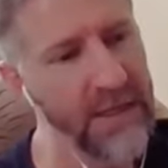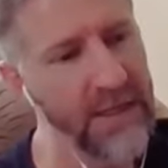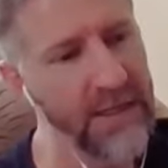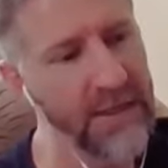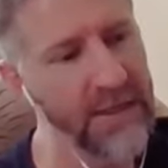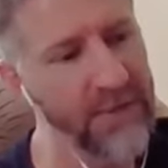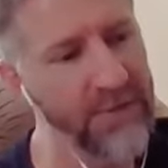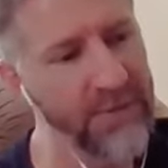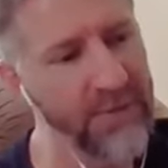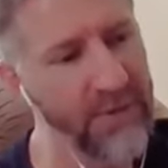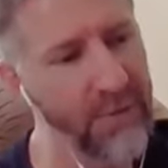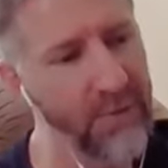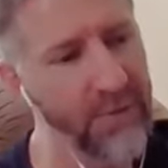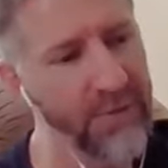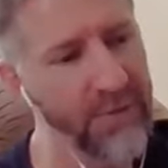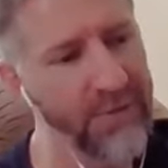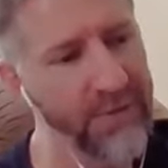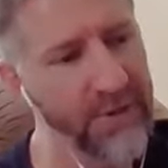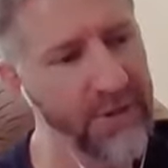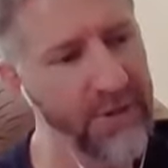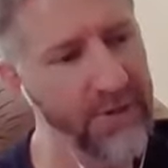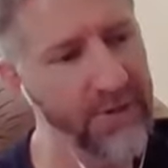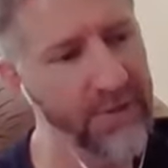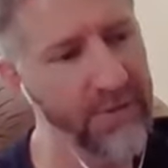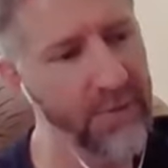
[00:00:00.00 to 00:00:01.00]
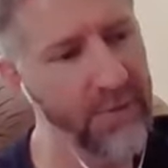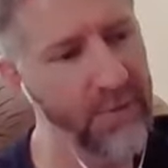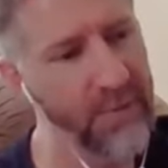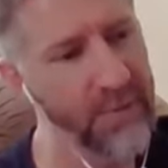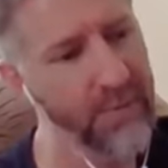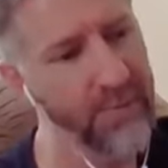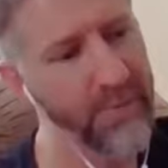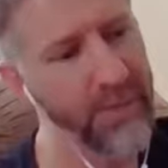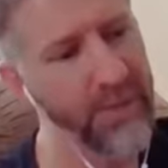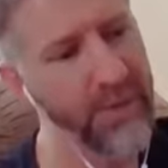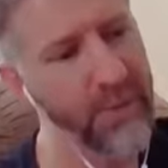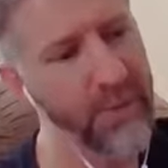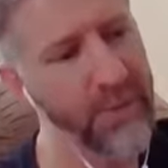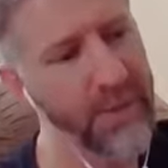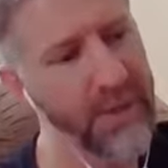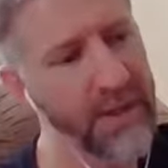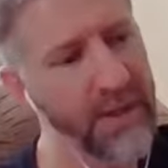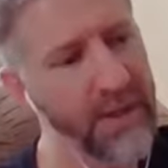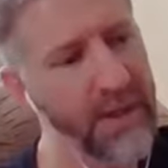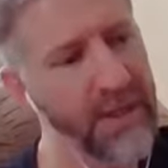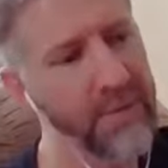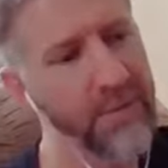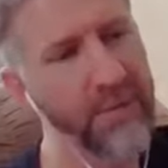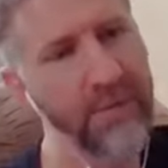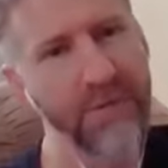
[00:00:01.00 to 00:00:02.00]
it's almost like there there
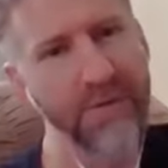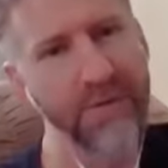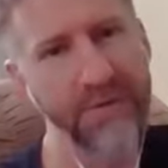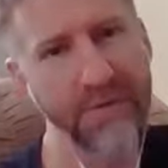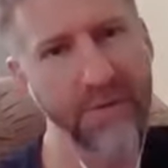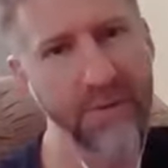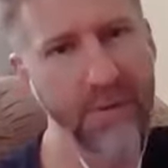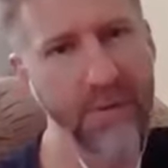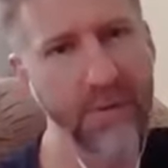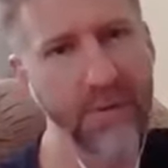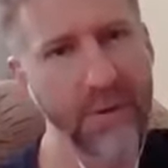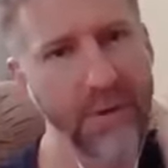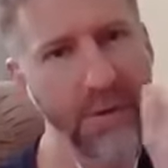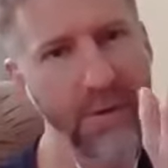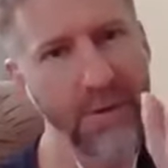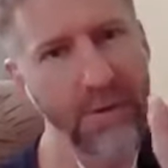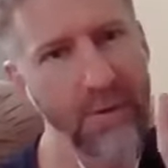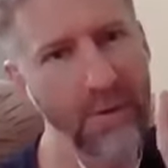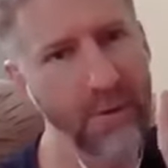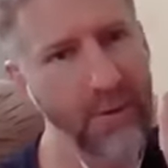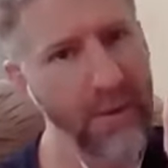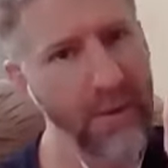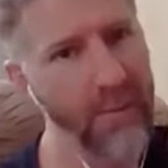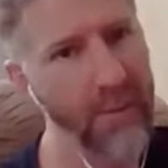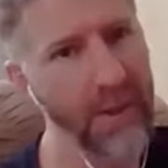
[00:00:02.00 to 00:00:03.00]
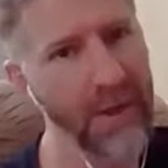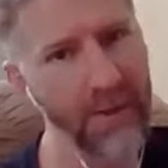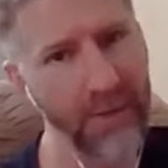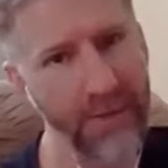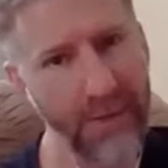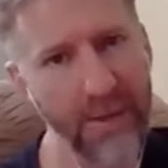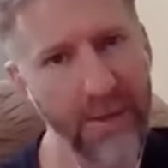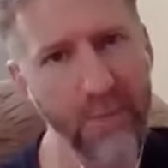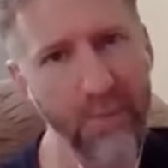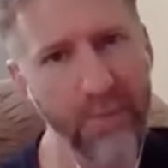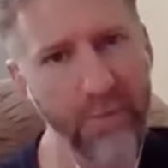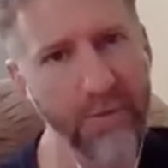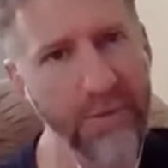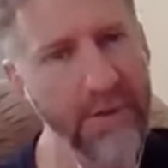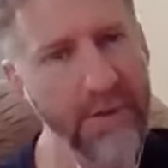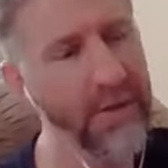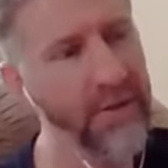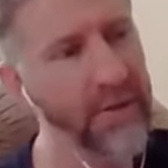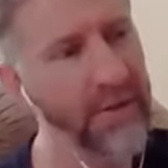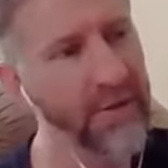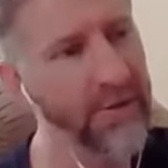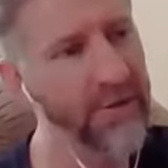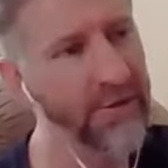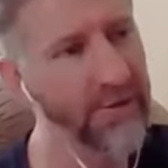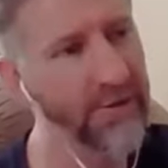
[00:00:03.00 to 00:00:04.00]
became this glow about that
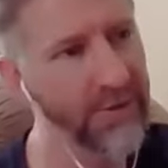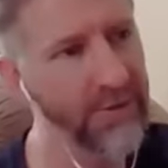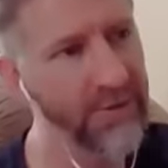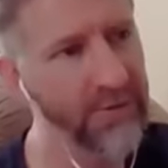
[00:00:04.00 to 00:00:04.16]
prayer and this